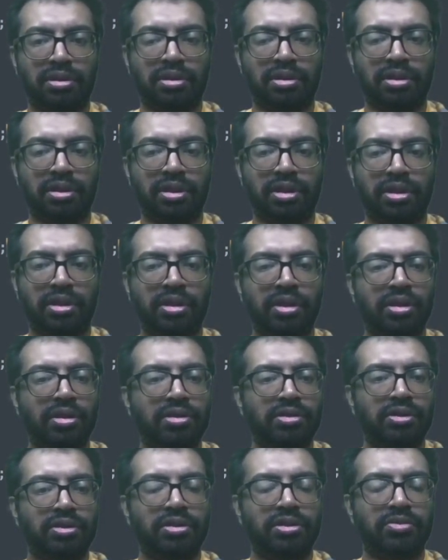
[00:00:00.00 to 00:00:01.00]
Right.
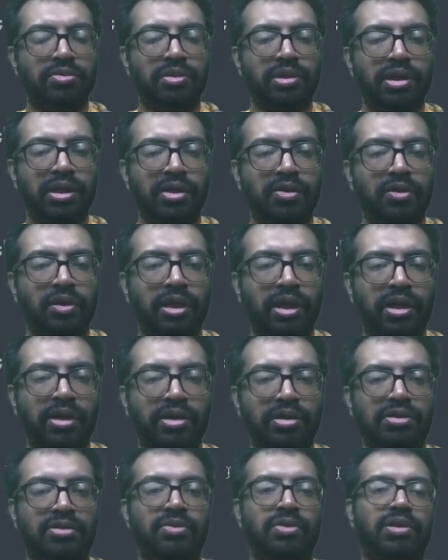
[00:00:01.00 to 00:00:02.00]
So this will allocate
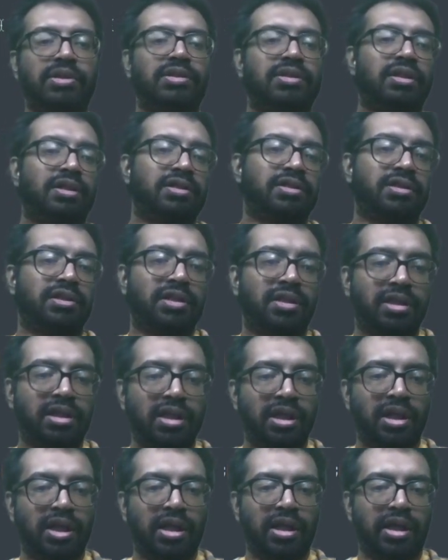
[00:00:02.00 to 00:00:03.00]
a student structure,
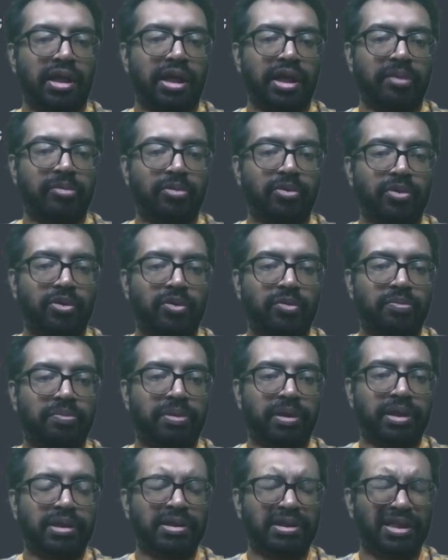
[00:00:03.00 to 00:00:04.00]
and I'm going to
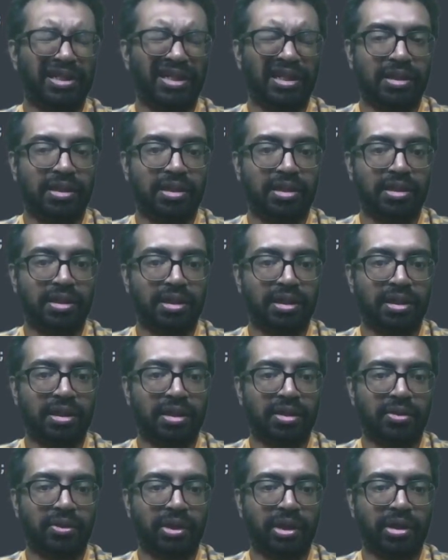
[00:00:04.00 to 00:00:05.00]
pass that.
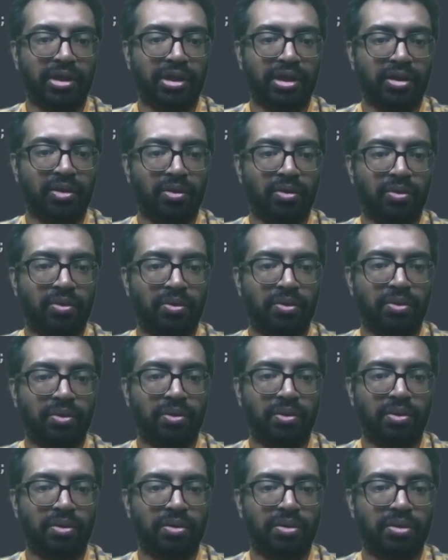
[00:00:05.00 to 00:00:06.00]
Okay, now
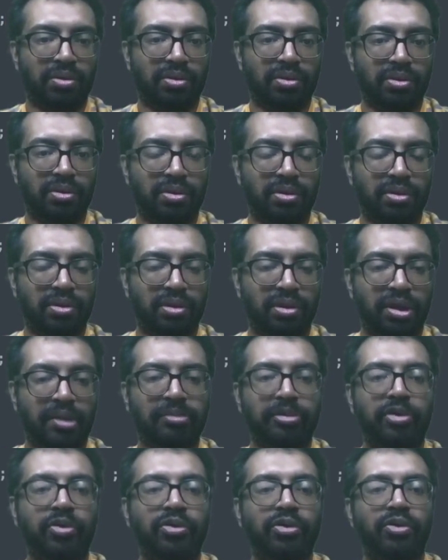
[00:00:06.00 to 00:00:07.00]
I'm
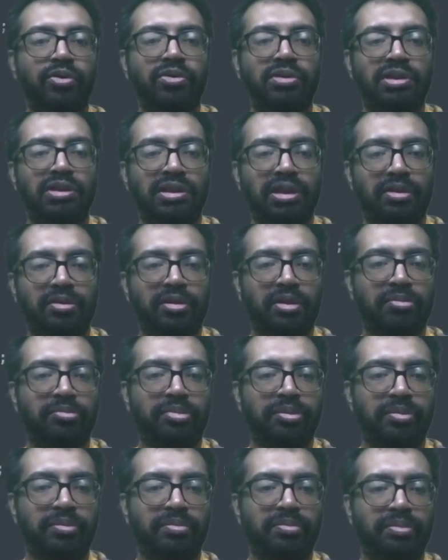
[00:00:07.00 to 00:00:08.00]
going to use this.
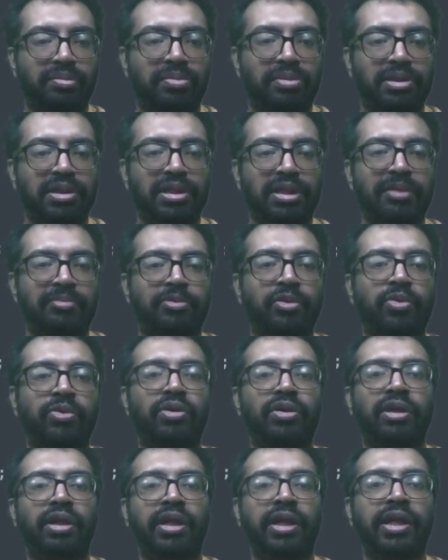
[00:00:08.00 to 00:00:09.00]
Basically, I'm going
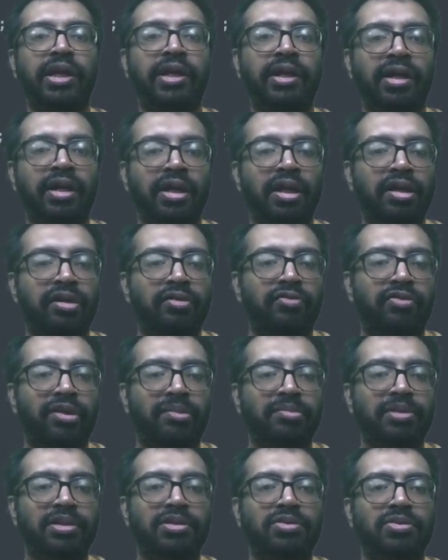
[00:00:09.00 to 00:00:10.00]
to read from
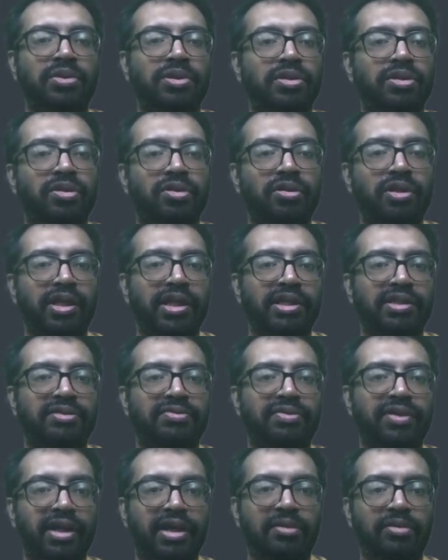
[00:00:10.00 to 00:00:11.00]
the student.txt file.